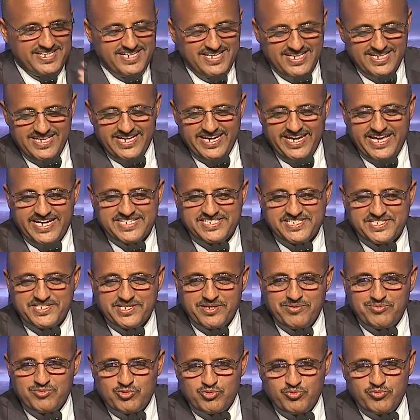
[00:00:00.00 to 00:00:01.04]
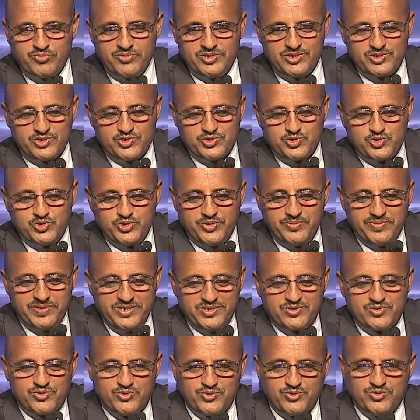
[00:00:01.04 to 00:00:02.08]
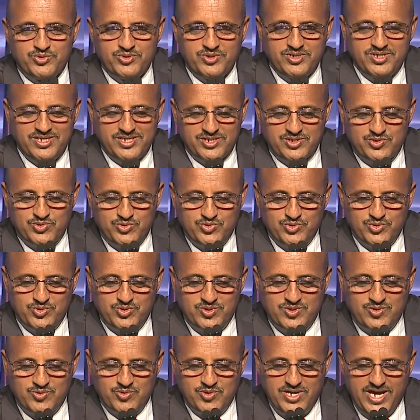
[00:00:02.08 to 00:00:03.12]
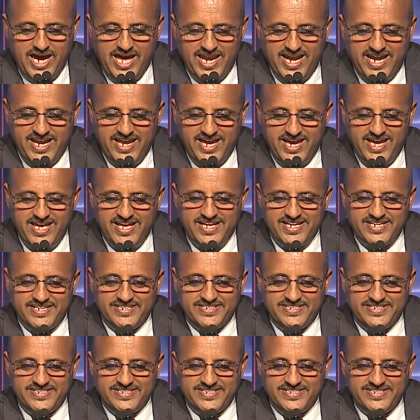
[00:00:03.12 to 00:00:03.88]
next trip should be to Canada.